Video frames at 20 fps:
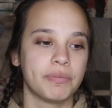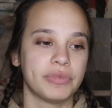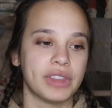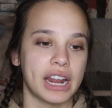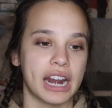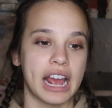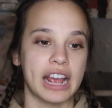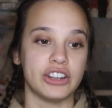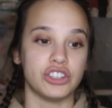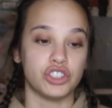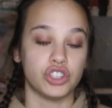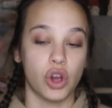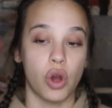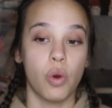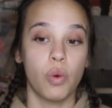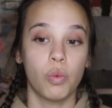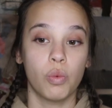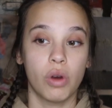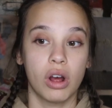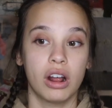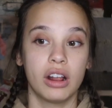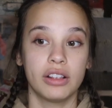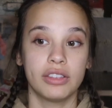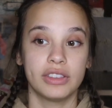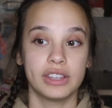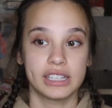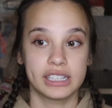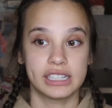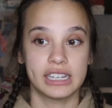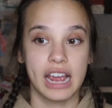that I don't want
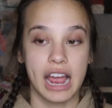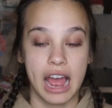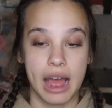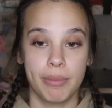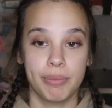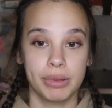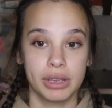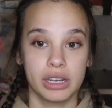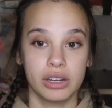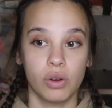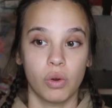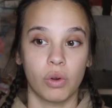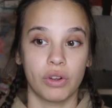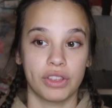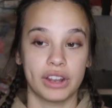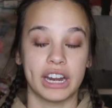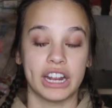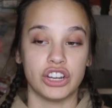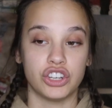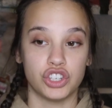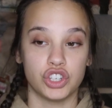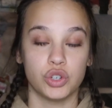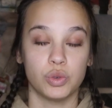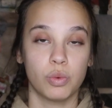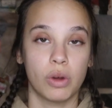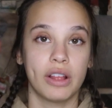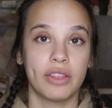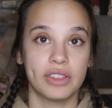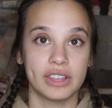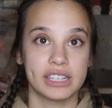this to happen or that I do
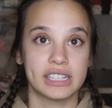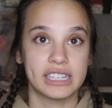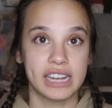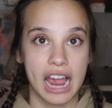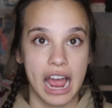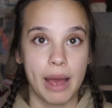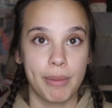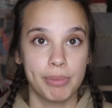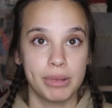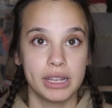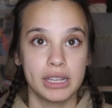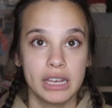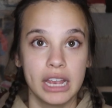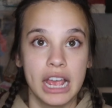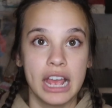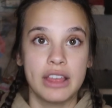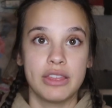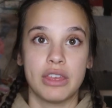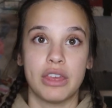want this to happen,